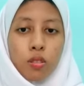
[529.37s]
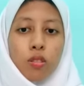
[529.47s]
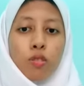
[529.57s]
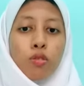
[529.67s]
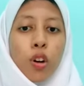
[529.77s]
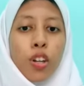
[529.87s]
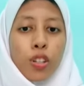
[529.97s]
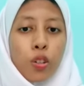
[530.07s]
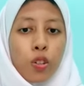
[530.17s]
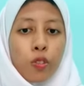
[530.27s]
Store
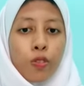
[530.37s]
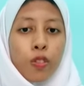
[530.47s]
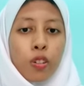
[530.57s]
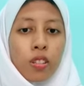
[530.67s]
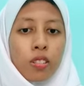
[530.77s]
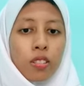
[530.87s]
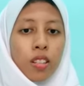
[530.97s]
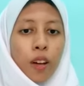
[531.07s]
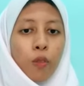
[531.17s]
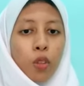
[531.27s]
cooked foods
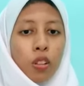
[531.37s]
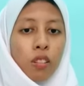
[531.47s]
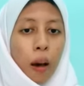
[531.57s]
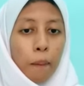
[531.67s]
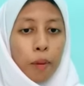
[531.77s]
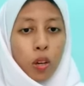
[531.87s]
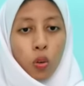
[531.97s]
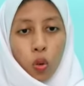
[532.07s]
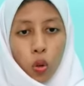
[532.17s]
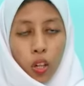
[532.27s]
that will not be
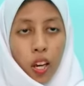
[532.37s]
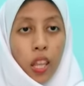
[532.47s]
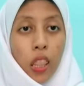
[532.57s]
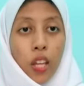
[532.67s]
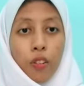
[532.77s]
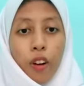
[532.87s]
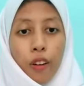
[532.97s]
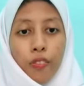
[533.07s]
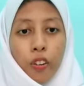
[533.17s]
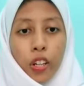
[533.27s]
cooked in the
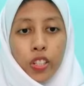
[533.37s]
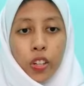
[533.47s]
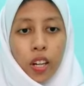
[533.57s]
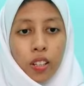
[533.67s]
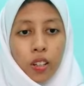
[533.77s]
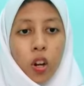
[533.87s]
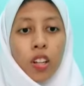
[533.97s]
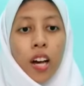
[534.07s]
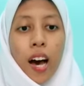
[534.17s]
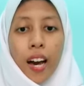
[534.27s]
refrigerator on
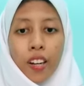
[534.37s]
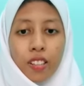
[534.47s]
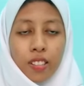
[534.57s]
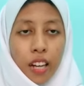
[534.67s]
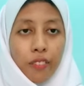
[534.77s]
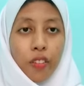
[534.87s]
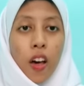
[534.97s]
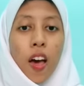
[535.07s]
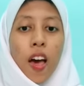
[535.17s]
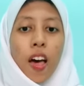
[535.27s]
a higher shelf
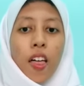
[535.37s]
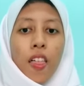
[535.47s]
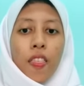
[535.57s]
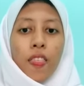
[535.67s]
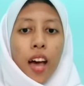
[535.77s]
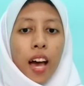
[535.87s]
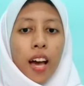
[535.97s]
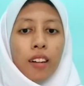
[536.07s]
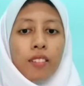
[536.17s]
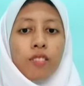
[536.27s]

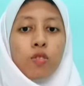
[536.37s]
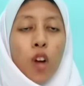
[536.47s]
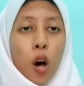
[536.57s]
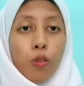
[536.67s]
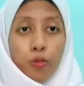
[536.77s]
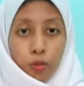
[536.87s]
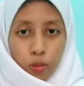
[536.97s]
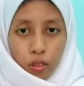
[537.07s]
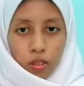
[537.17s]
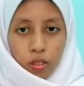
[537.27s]
than raw
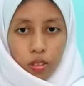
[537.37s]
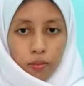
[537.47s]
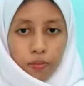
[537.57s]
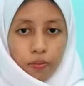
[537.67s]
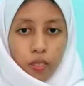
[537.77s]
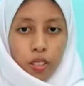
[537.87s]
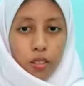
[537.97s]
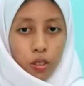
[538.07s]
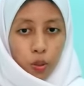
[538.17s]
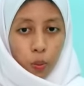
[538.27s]
foods.
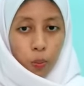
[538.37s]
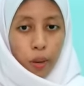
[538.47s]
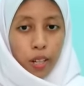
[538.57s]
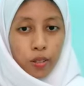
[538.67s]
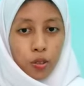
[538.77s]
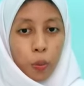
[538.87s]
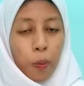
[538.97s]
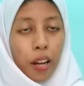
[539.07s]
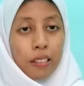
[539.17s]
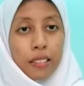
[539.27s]
2. Best to
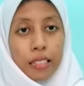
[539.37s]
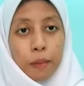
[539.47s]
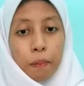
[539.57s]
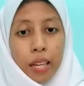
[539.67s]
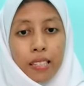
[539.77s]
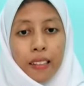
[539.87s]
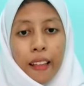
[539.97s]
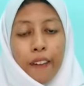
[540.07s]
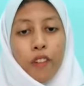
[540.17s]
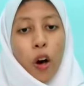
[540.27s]
practice mix
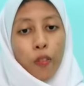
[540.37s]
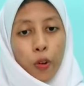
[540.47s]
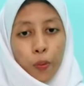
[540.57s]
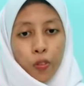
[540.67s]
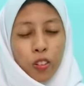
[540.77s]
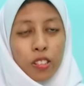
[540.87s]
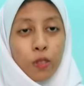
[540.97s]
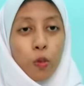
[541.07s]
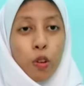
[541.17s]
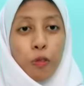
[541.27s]
leftover foods
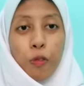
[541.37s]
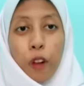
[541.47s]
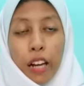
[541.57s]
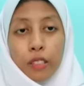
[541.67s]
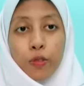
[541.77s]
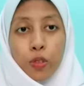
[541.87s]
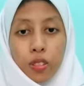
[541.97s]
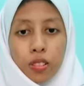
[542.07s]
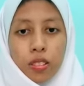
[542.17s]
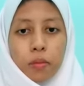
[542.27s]
with fresh
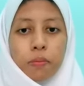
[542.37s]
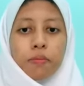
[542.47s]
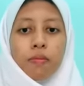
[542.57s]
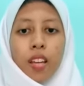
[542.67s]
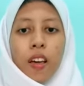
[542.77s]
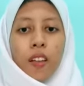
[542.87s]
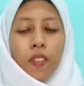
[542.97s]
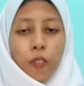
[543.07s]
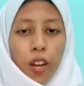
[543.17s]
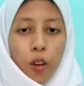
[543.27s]
foods.
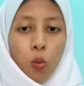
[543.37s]
3.